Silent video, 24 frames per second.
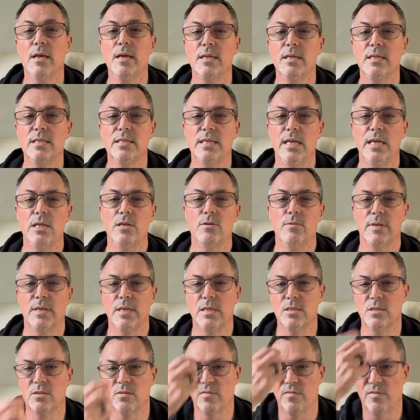Centering
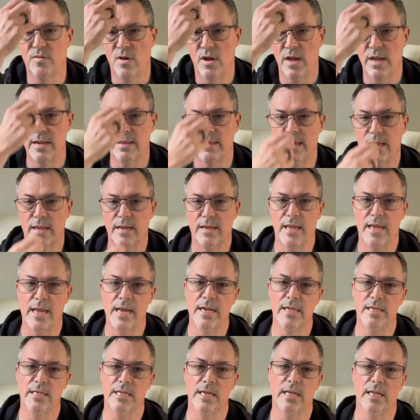is to find that
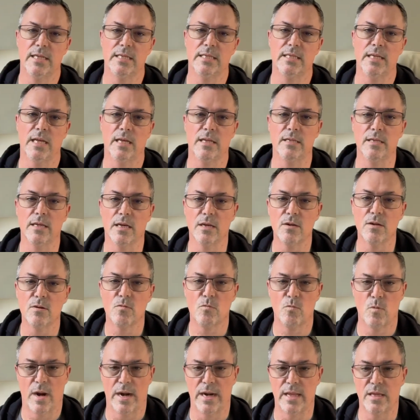energetic center
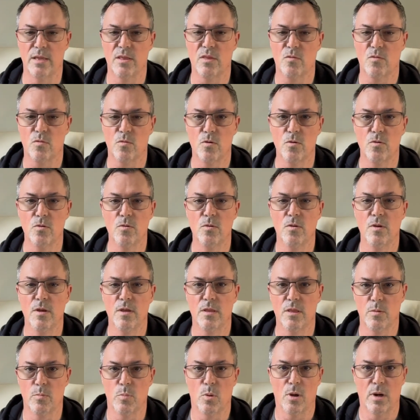running through
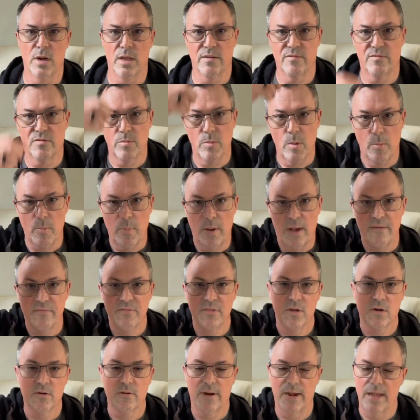the body, from above the
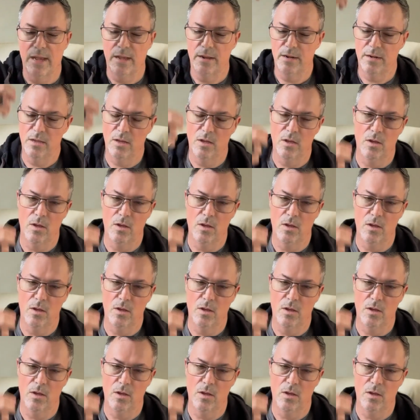crown,